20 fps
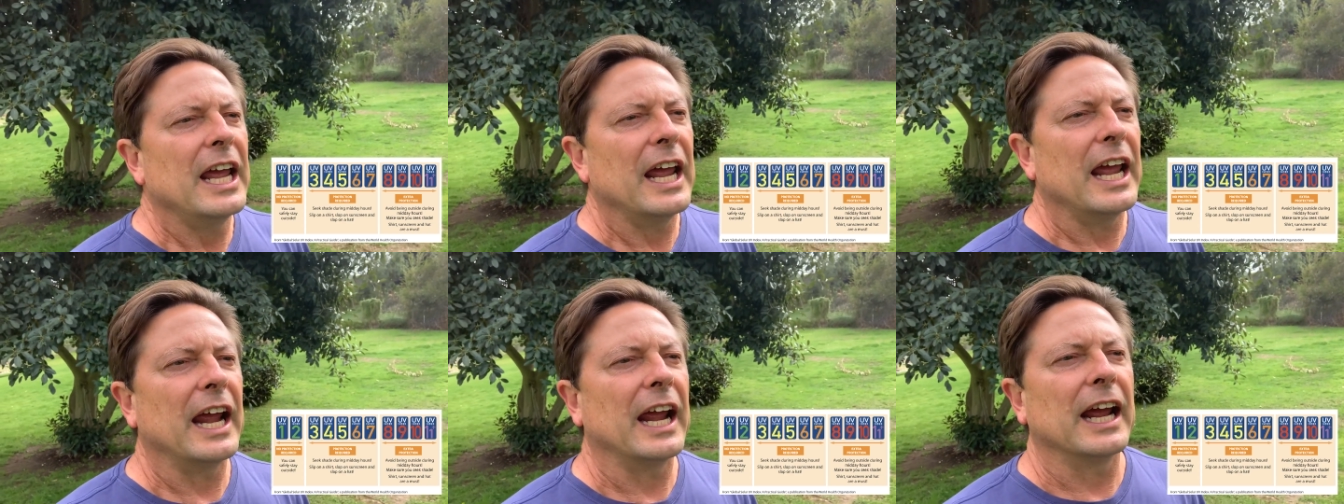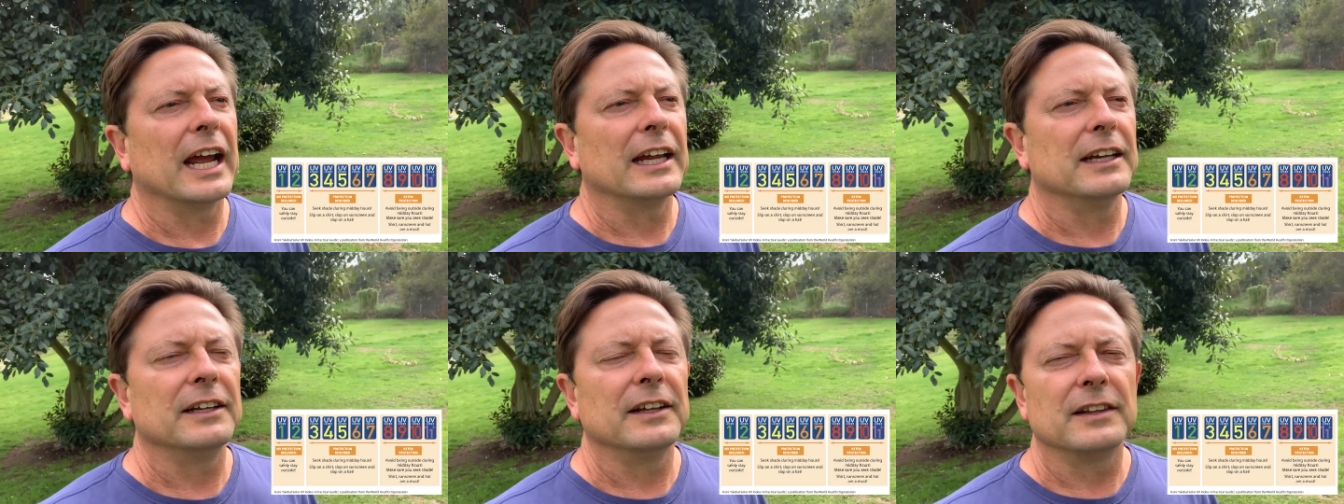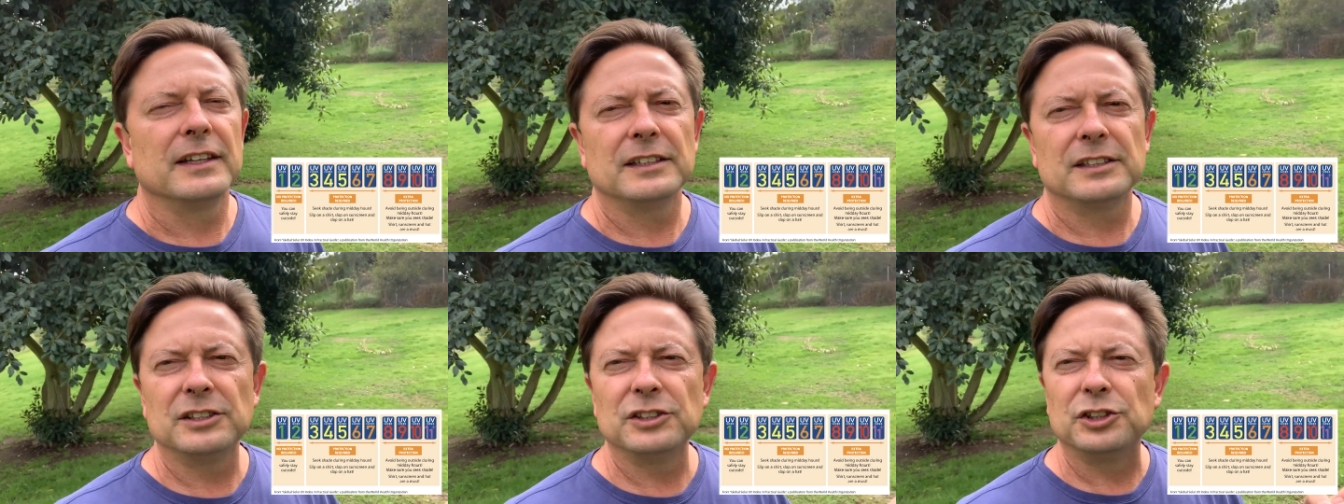And
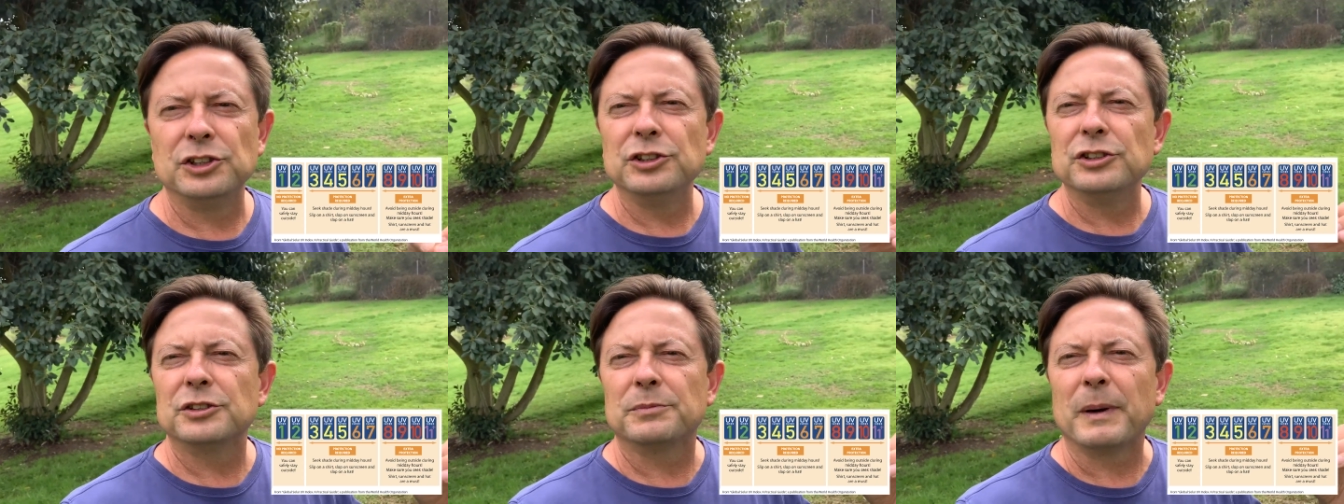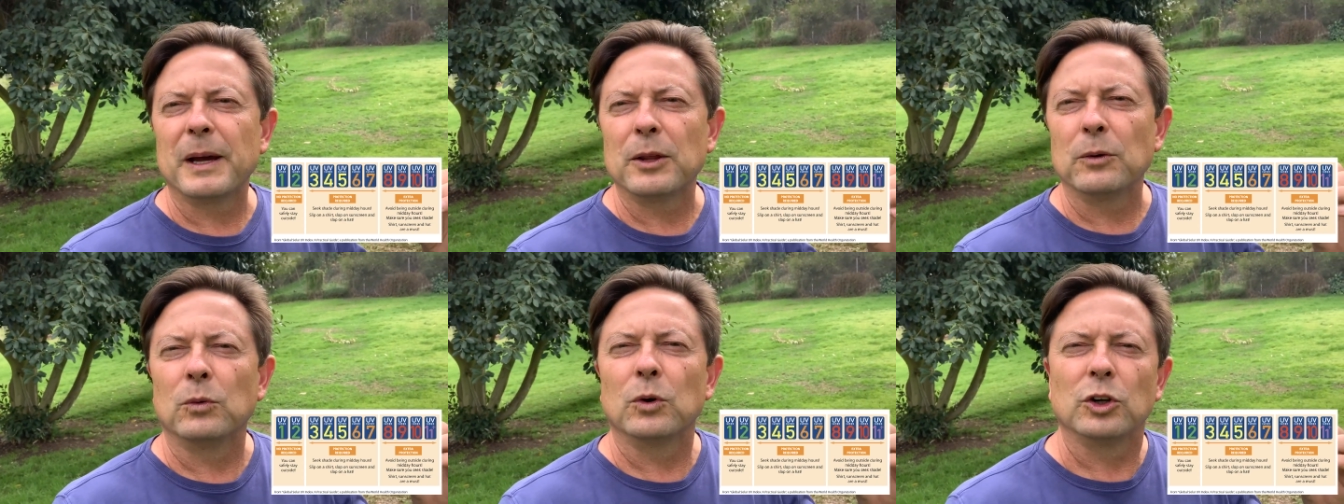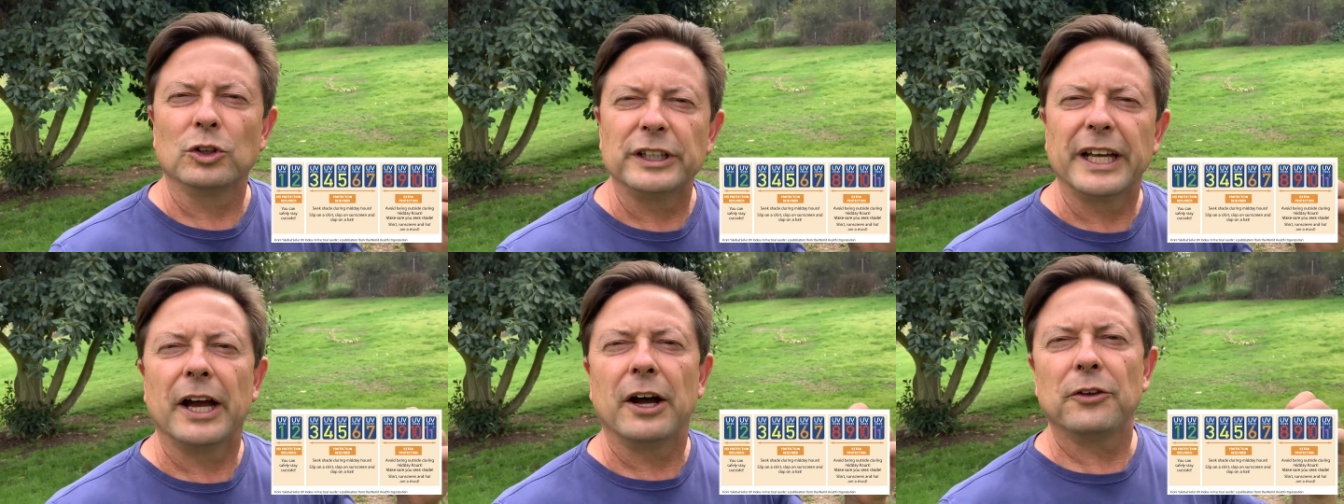this is used by the
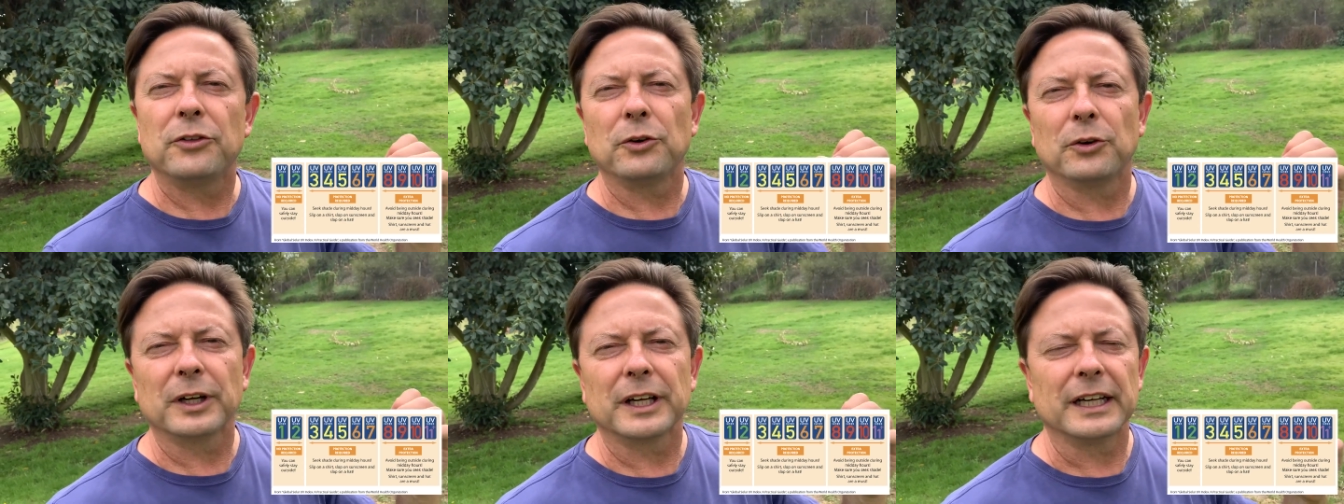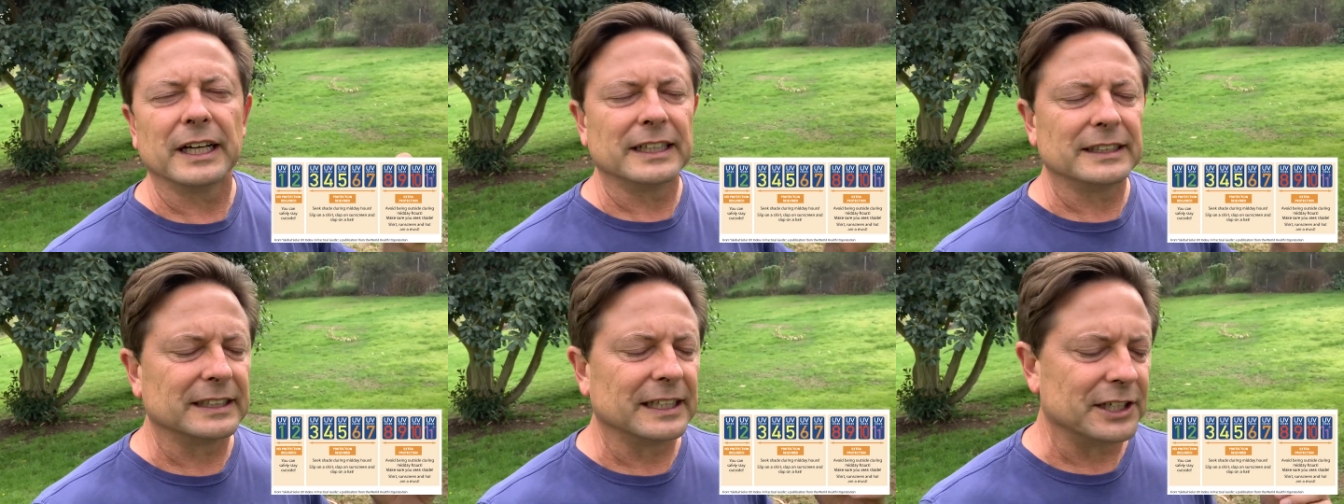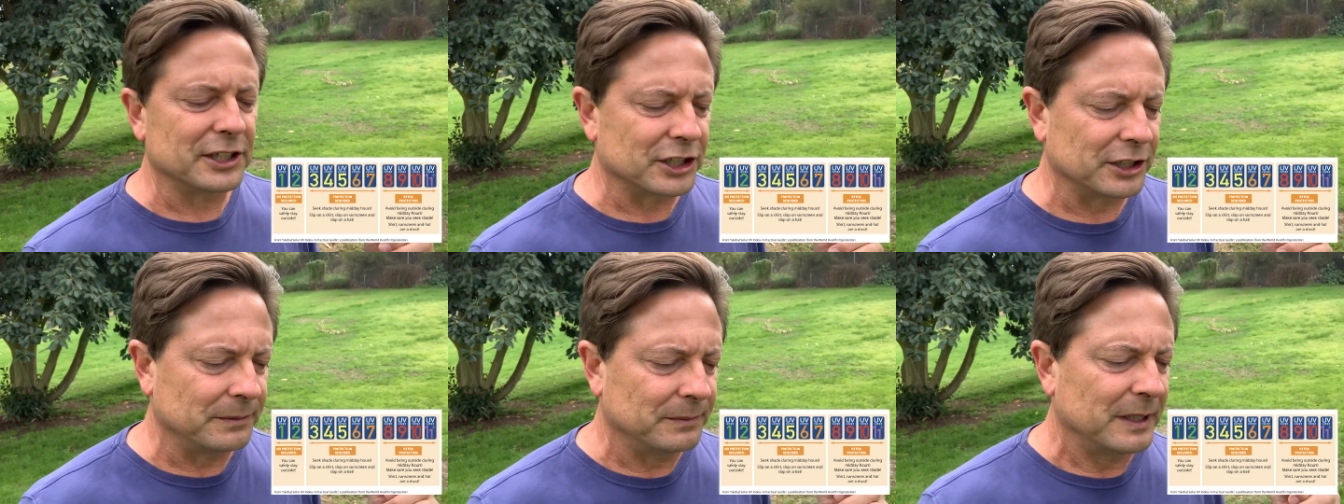World Health
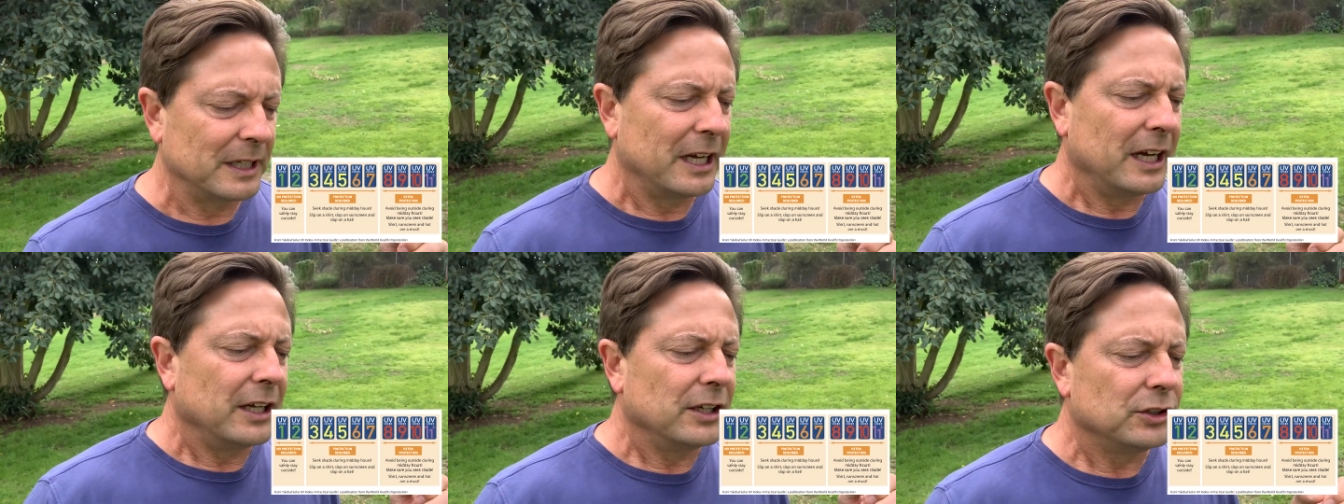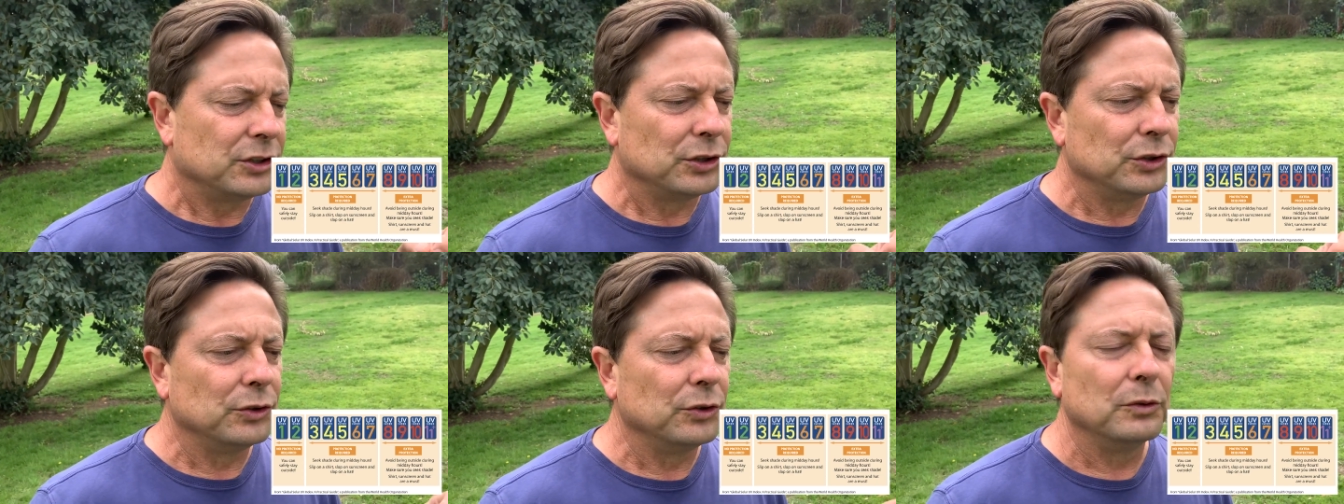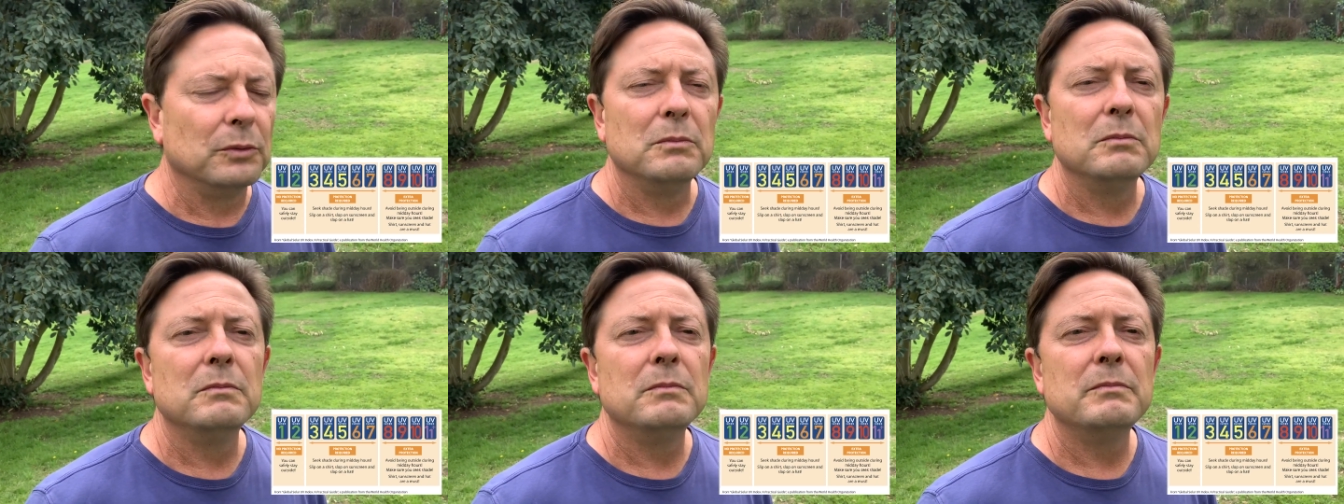Organization
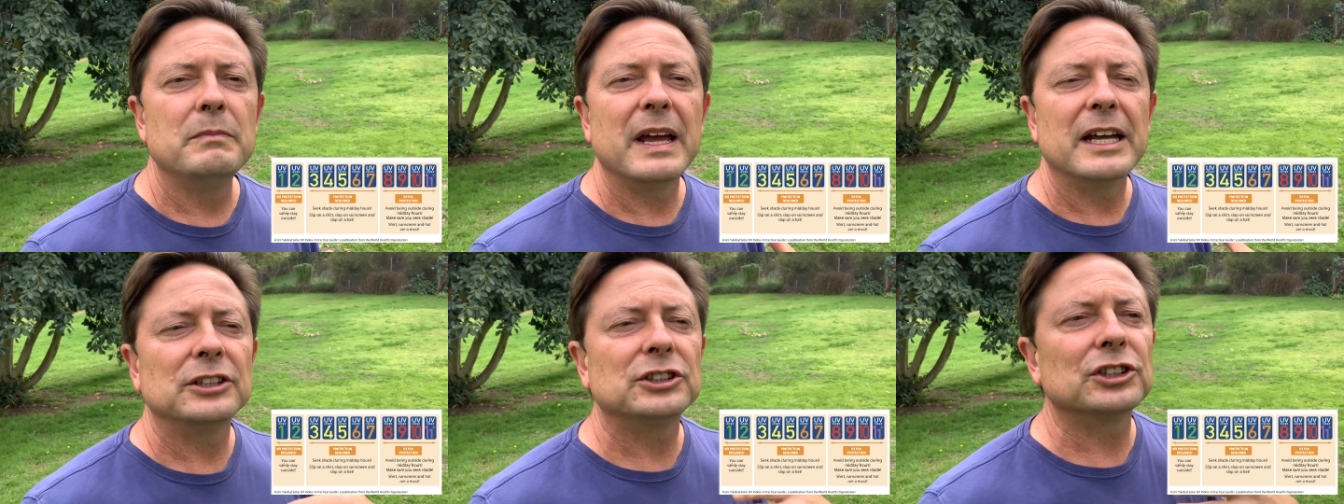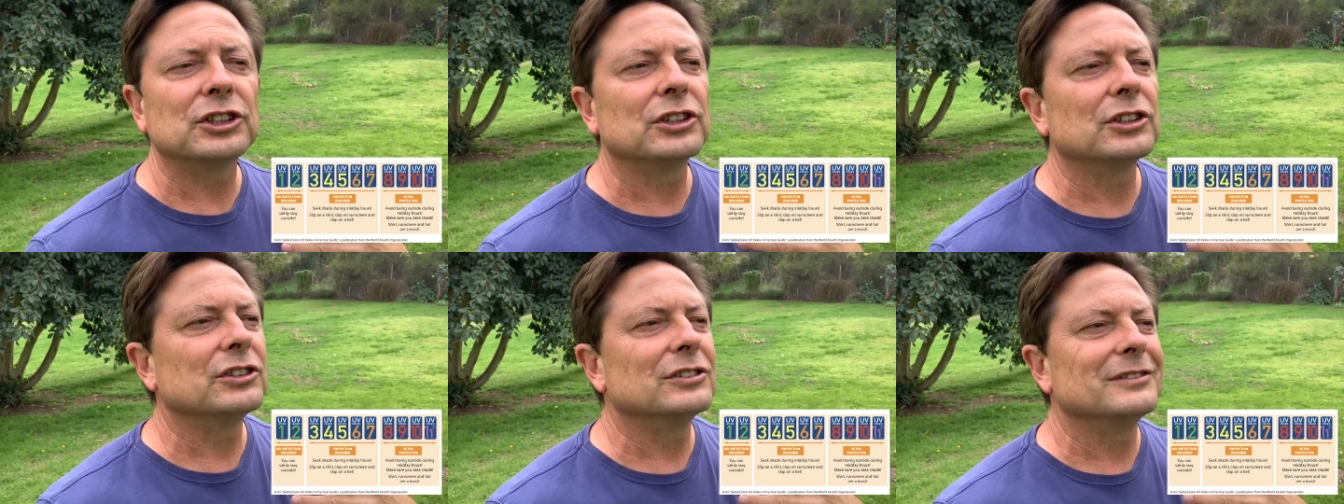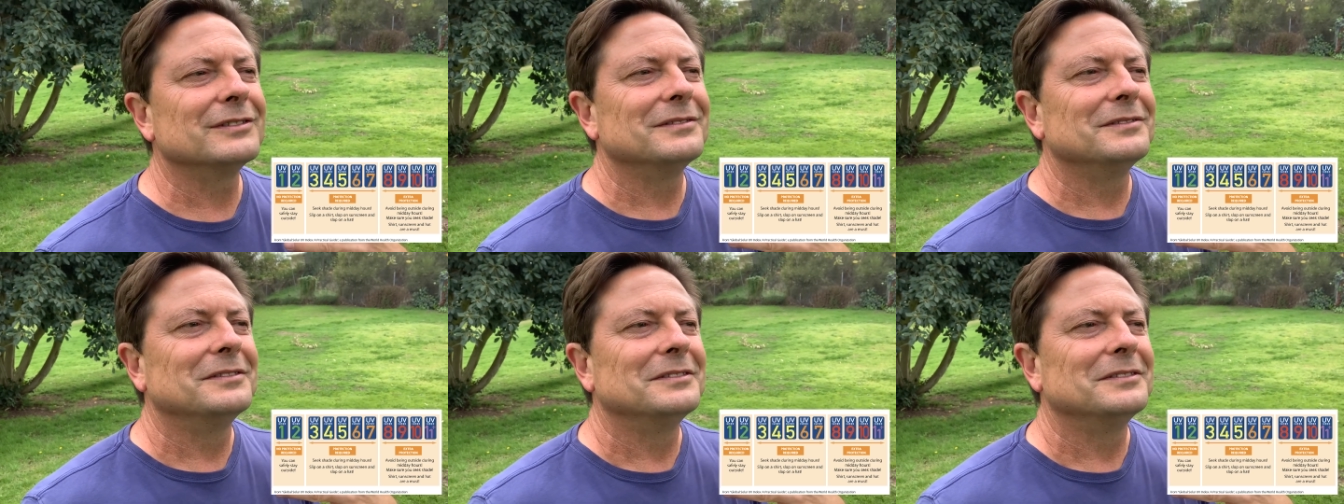to measure